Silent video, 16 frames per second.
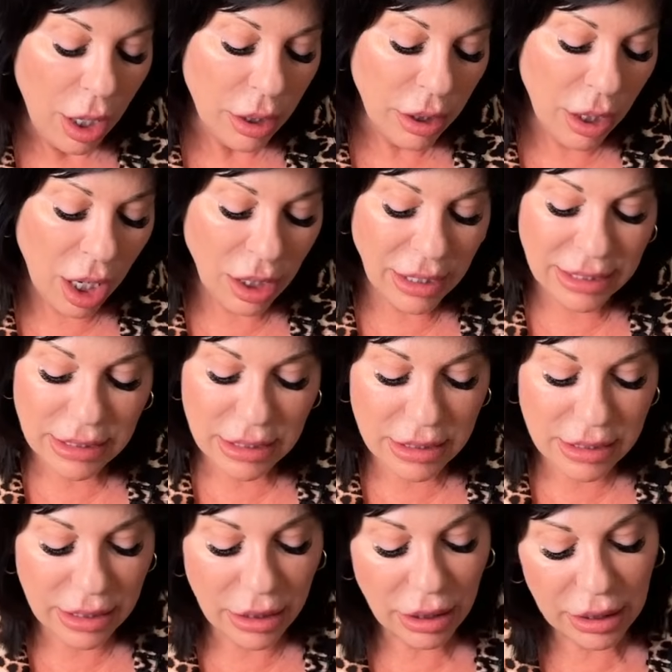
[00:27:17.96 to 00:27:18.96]
not
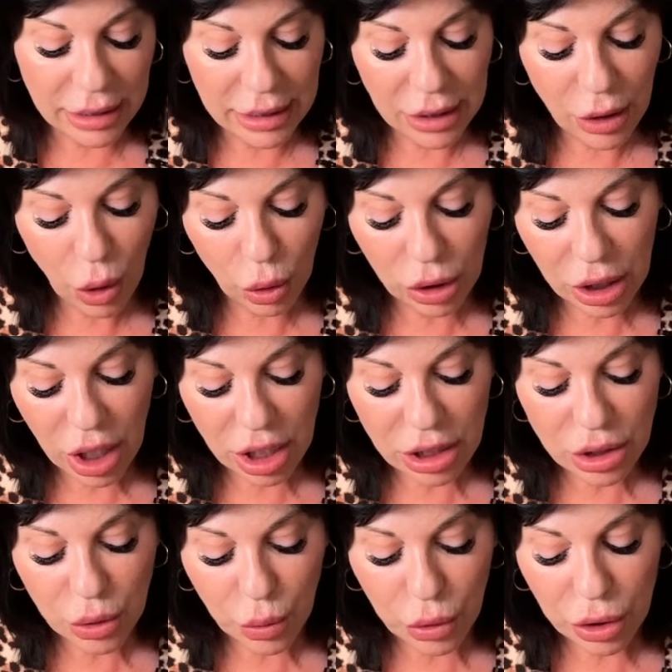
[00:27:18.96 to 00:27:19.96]
necessarily holding
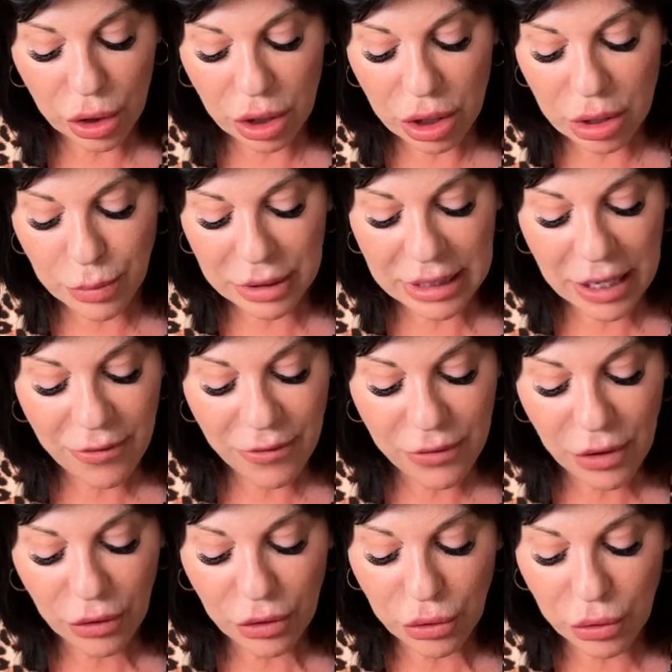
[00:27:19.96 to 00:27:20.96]
on to words, but they
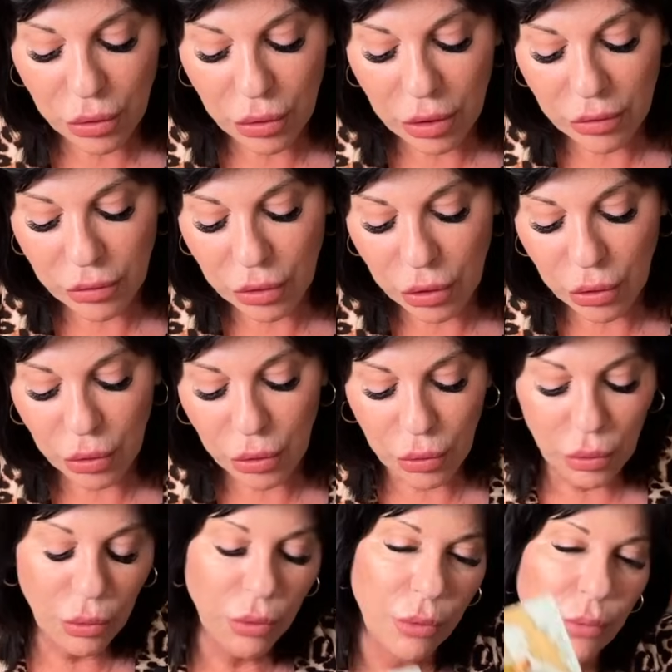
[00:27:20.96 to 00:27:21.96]
feel the two of
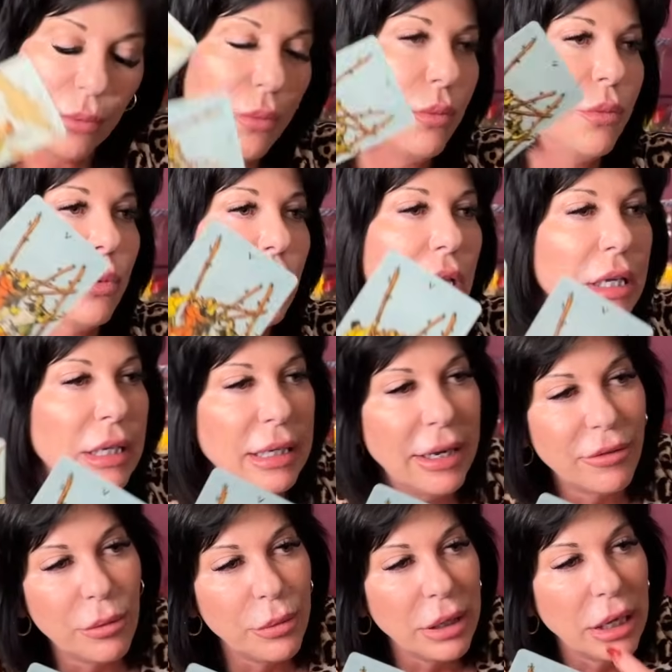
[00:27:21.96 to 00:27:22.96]
you can
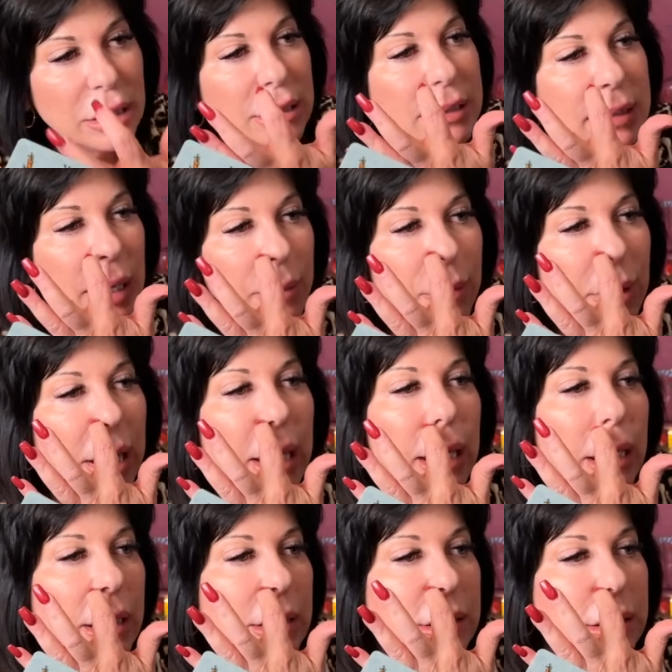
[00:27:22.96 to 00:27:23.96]
never be on the same
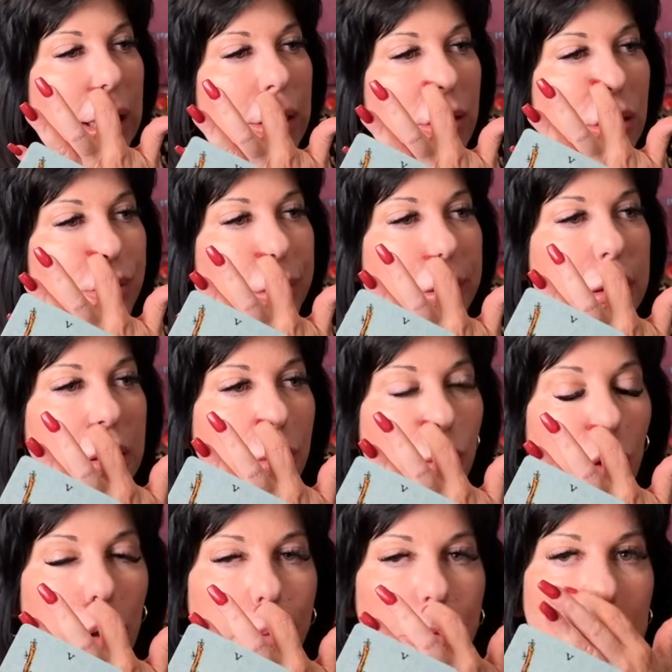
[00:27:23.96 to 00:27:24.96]
page, and there's been some
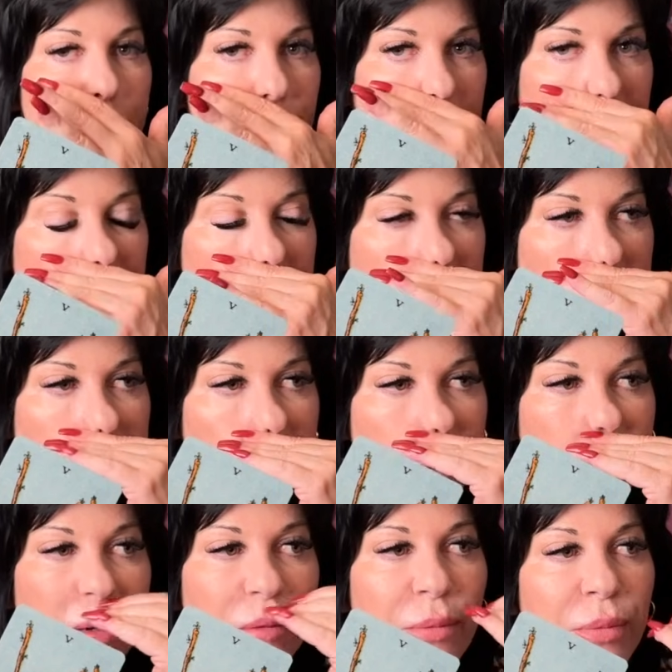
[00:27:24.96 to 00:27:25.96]
word manipulation
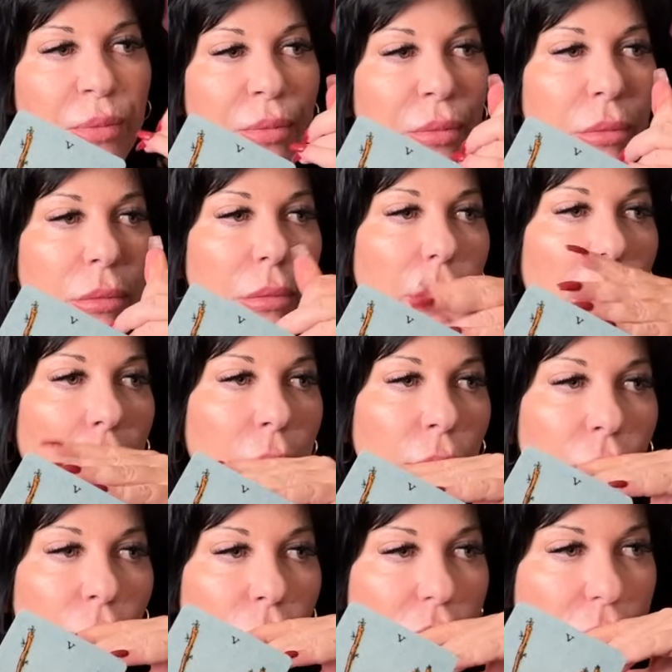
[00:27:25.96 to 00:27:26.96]
here. I
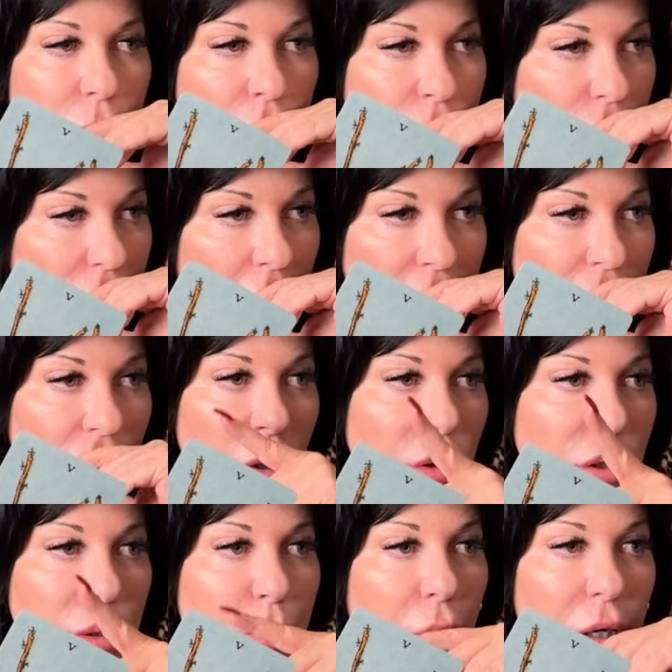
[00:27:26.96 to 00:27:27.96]
don't know who's who, I don't know
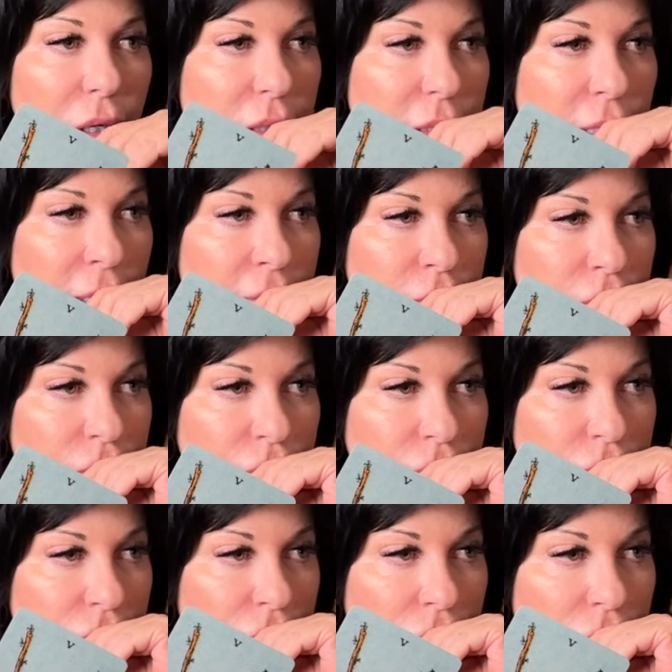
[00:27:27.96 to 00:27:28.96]
whose part it's on.
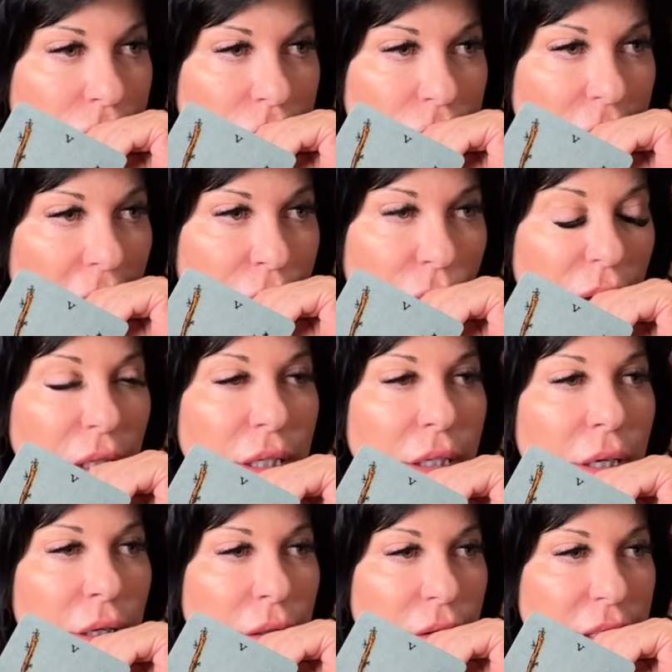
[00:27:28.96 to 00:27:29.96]
I really
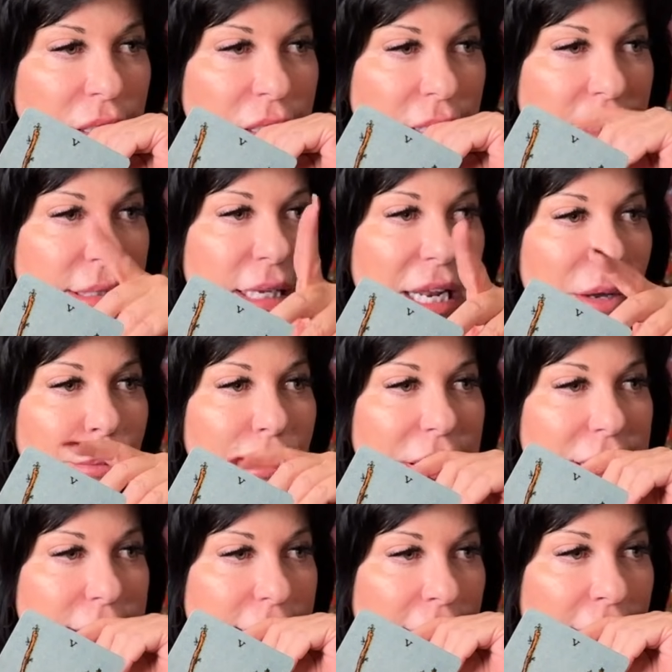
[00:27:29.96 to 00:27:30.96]
don't. It's things that have
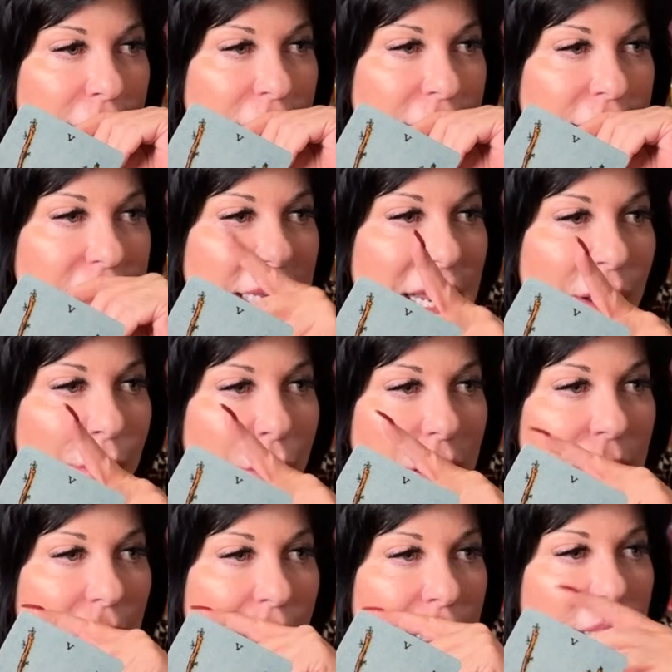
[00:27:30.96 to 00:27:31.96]
been said, things that have
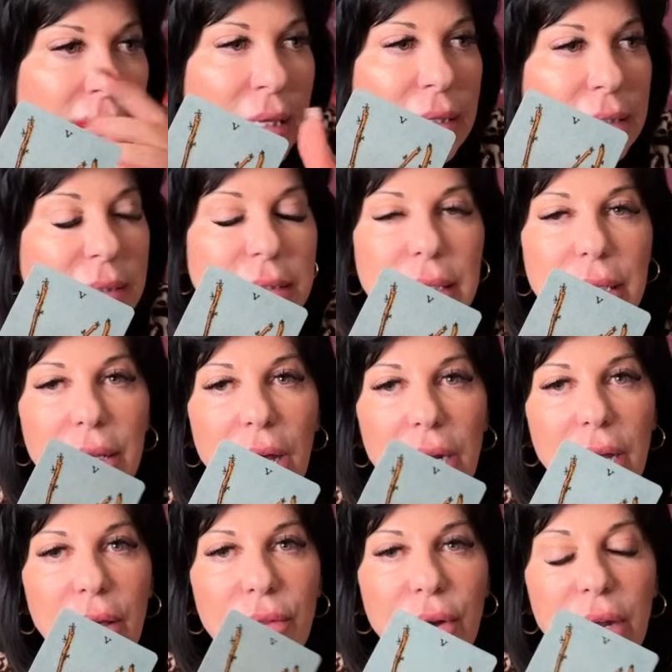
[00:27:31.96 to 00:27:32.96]
been done, and this is a
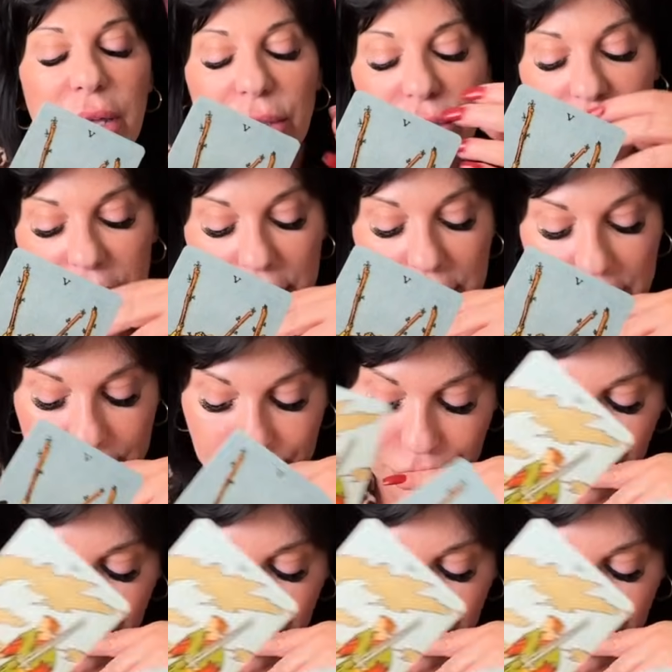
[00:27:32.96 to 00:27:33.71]
lot of other energies.